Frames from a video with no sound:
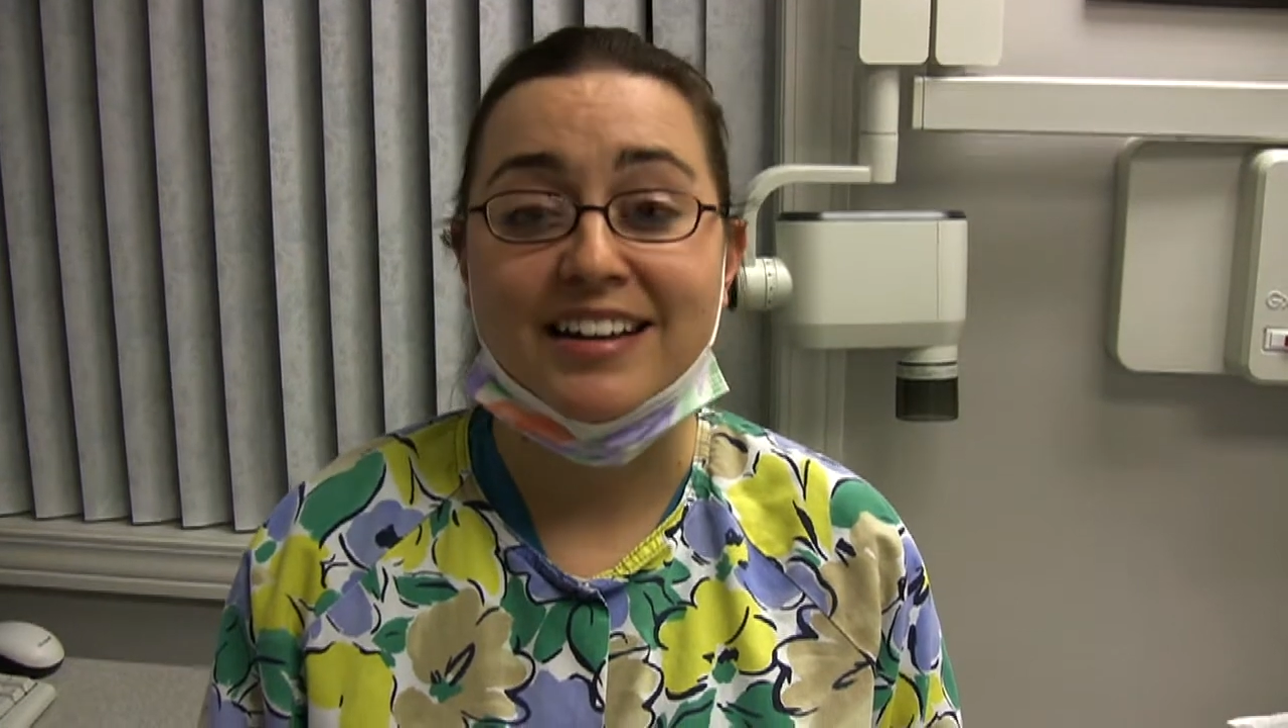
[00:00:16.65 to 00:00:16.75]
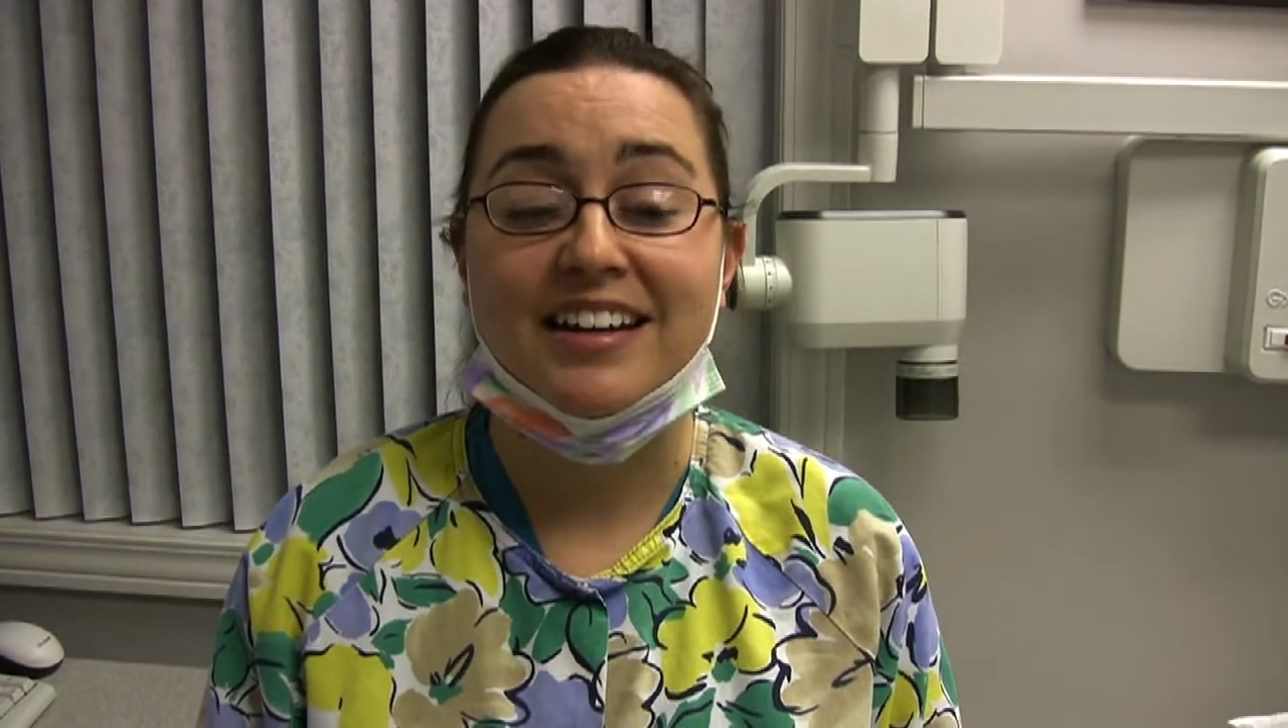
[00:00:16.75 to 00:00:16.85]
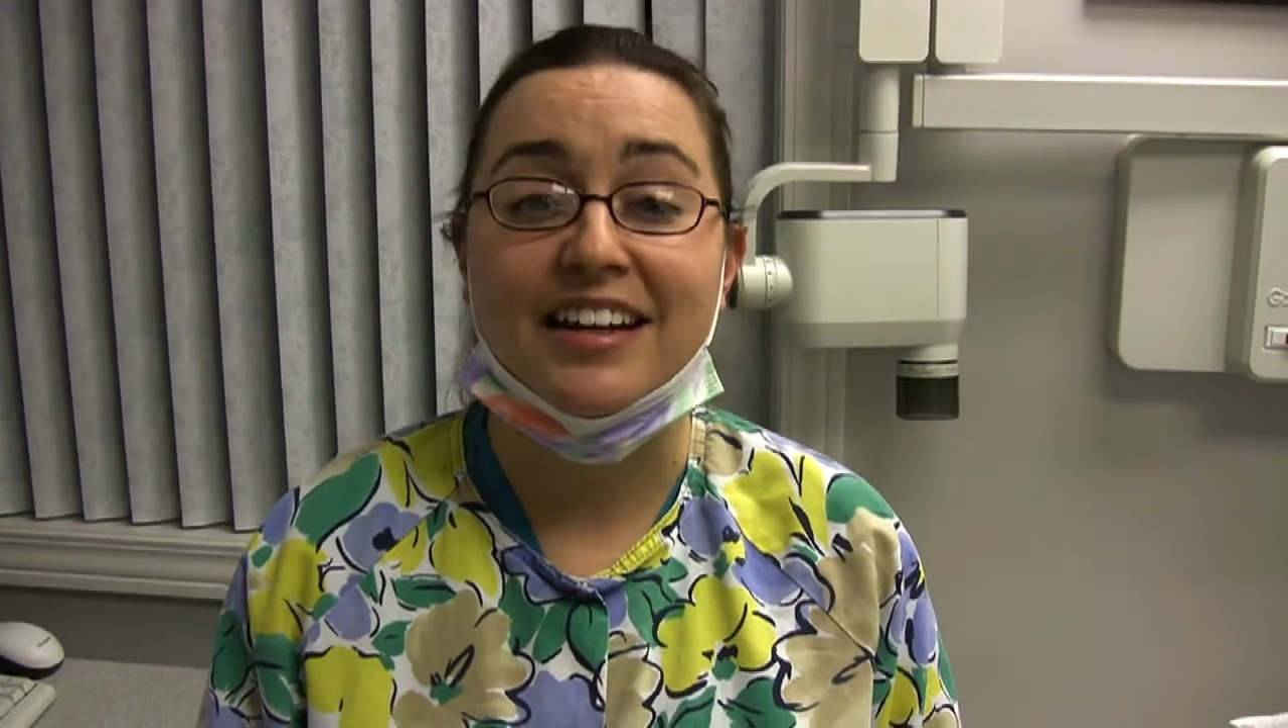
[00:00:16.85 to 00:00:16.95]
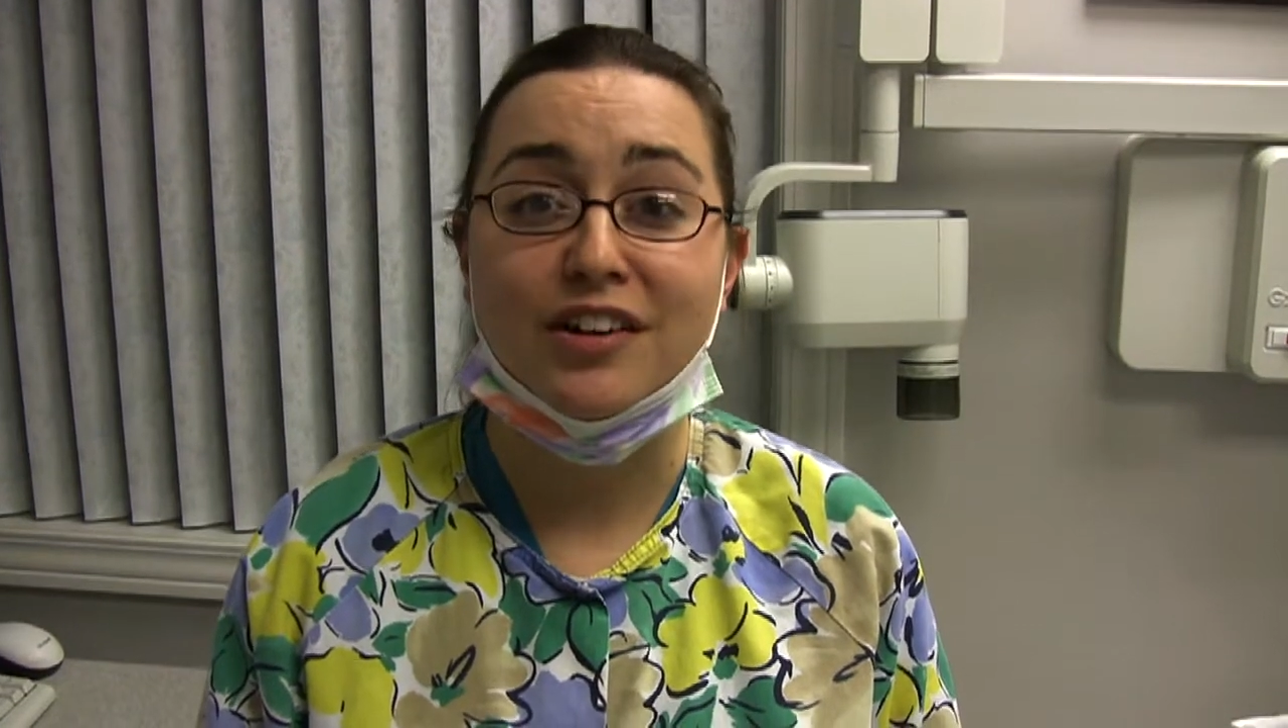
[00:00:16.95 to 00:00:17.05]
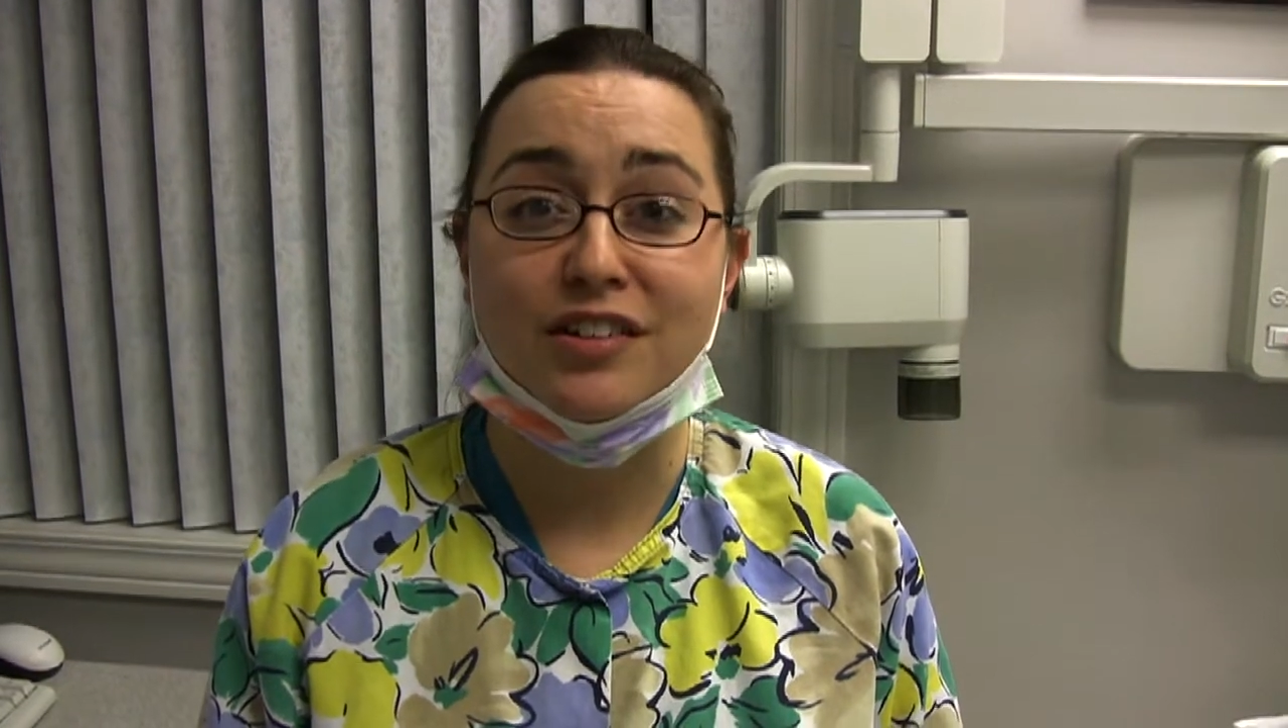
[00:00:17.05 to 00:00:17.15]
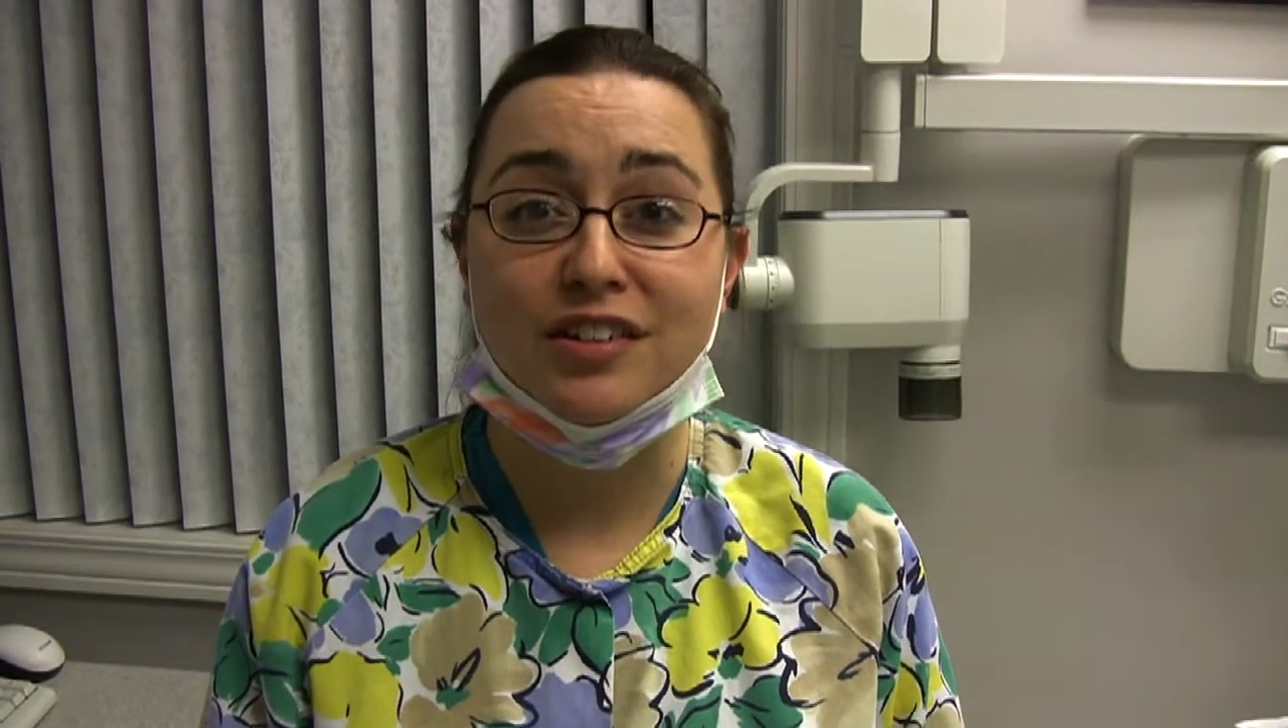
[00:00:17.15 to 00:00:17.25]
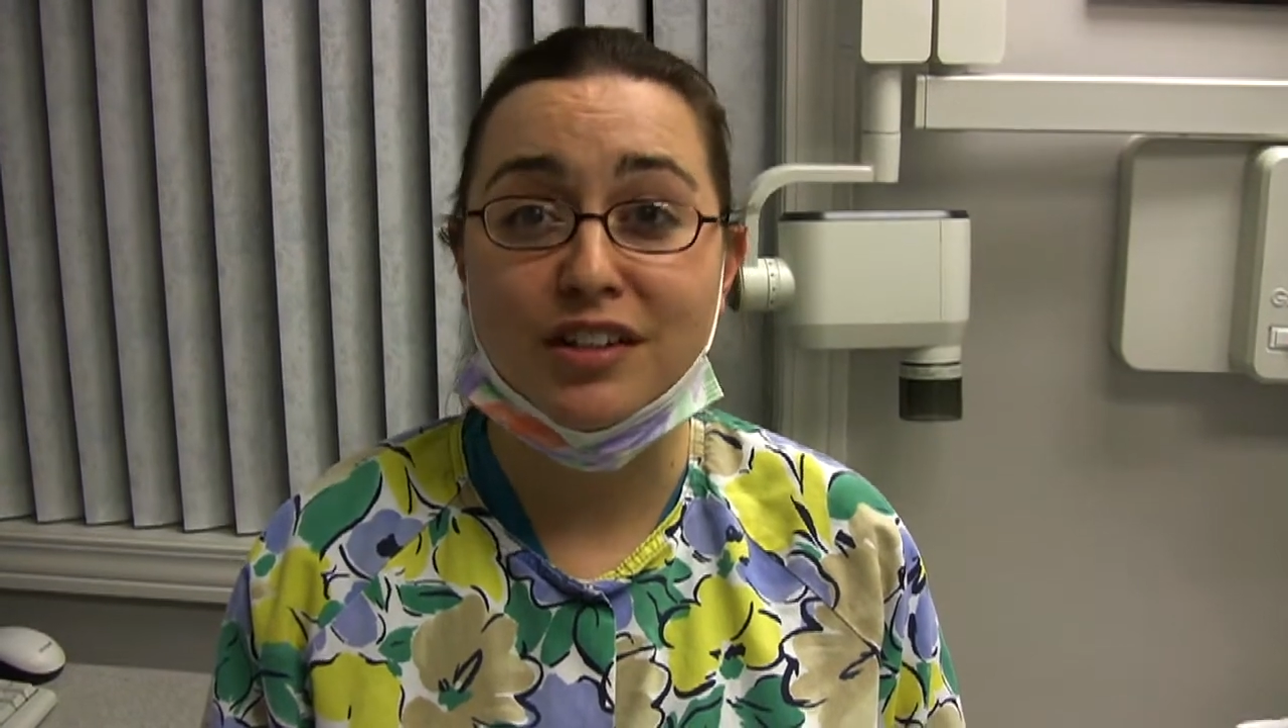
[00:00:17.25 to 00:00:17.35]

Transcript: adhere to